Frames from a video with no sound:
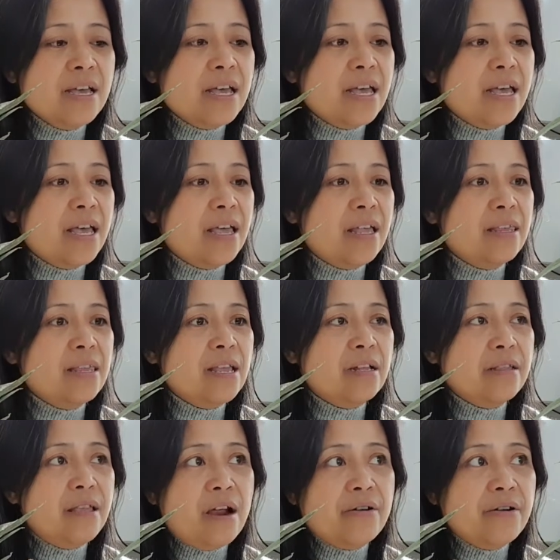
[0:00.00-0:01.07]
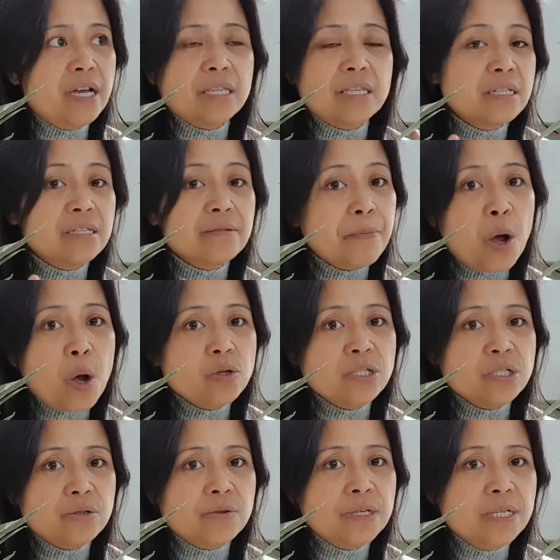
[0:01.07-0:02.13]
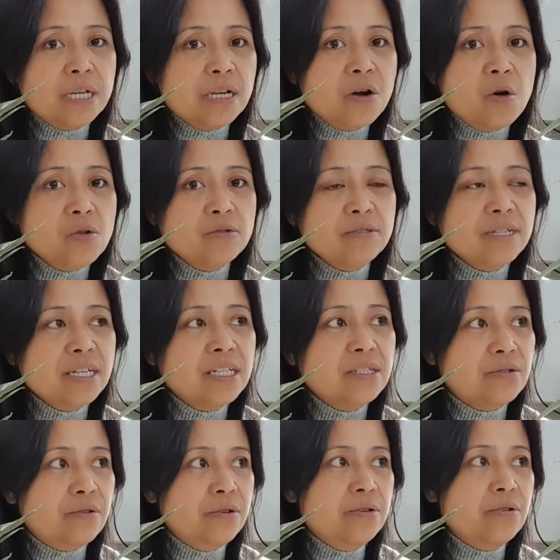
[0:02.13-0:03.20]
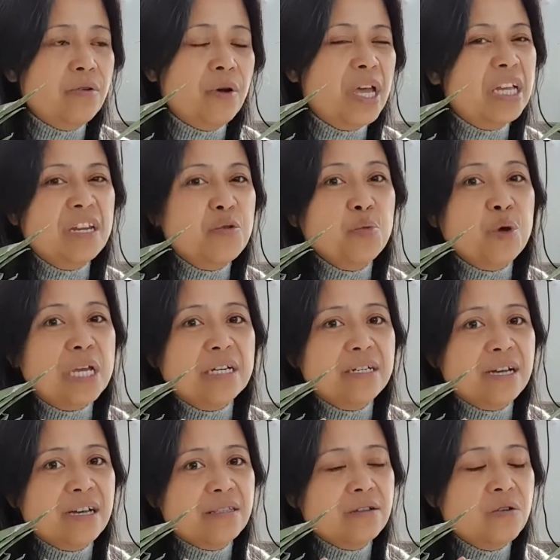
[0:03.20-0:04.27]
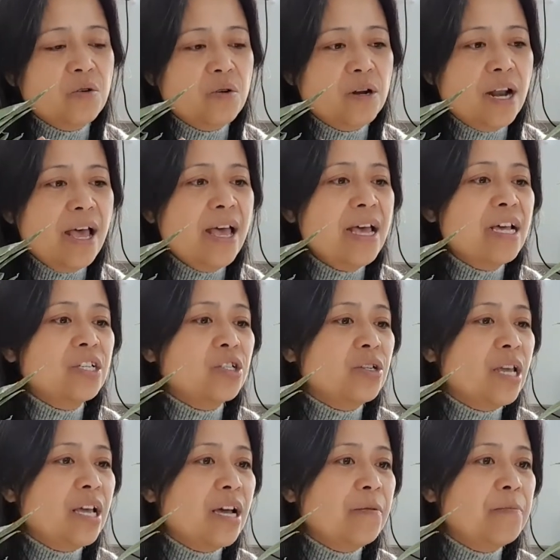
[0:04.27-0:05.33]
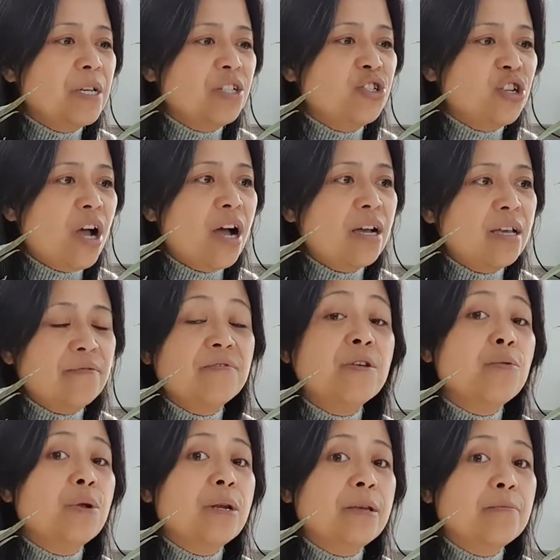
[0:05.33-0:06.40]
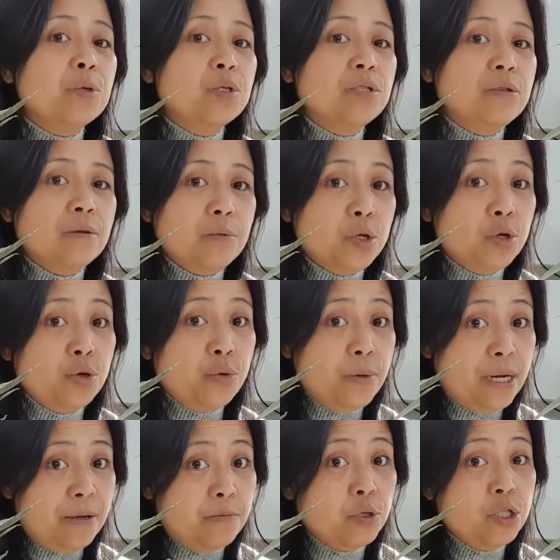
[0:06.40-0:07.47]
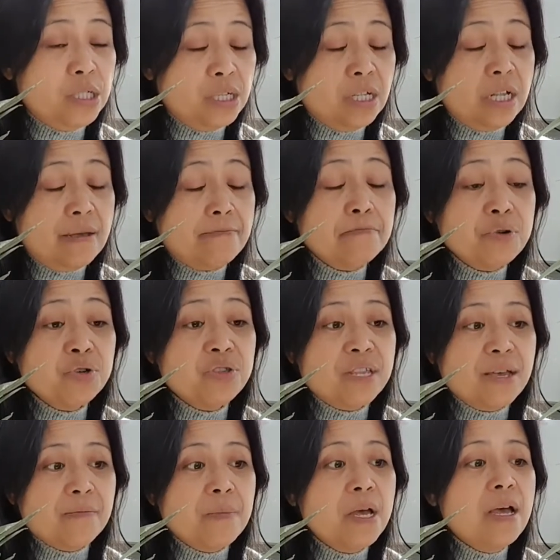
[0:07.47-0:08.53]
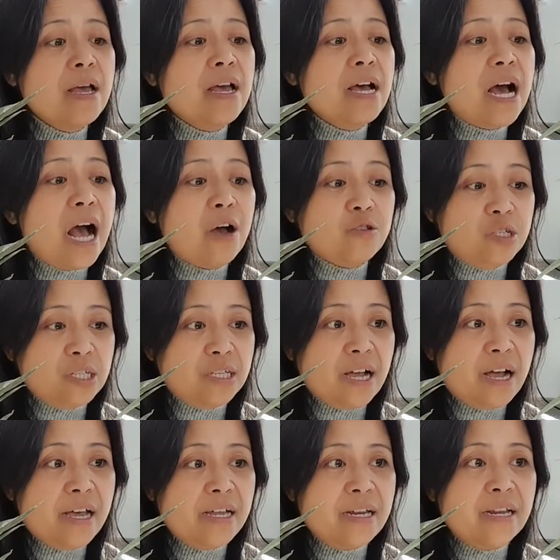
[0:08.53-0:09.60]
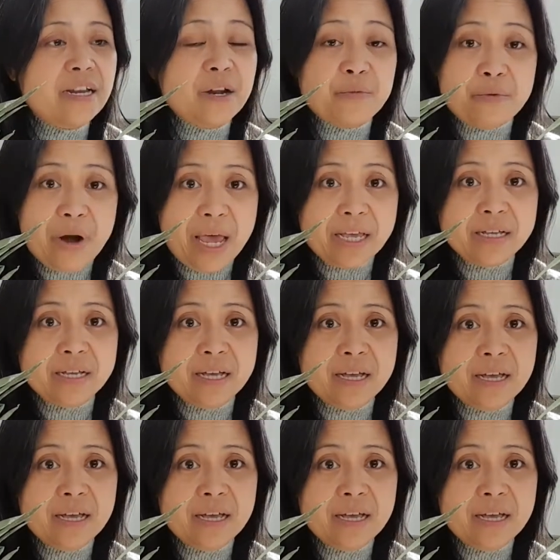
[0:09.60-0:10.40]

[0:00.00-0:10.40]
and they are not exposed to any coldness or any wind at all, so they can be shocked if you will immediately put them outside directly